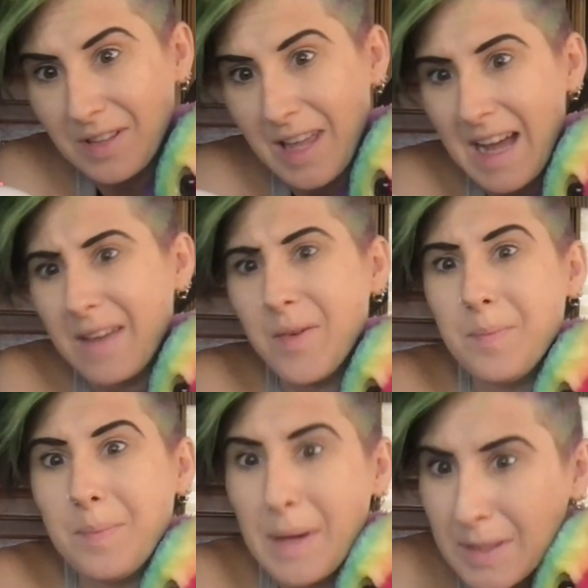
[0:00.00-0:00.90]
lack of a
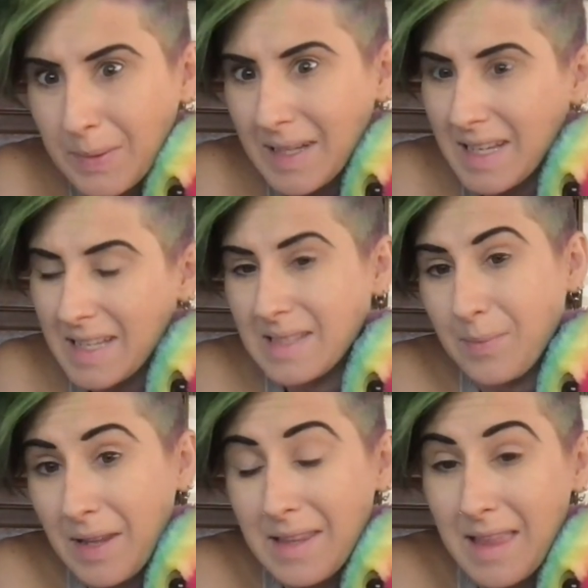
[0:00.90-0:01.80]
better way to
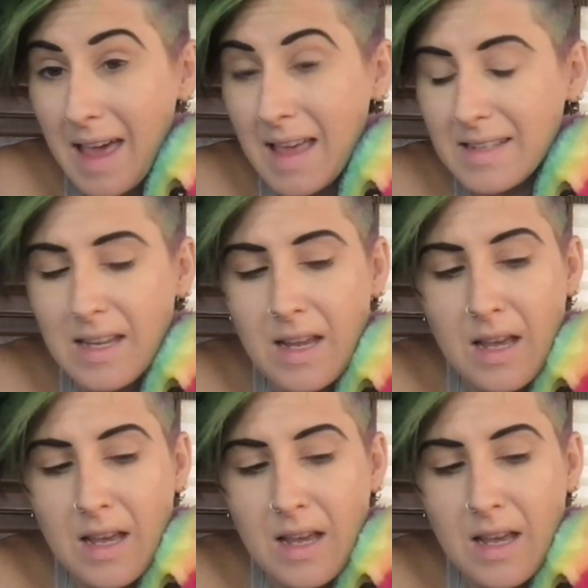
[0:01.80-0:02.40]
explain that.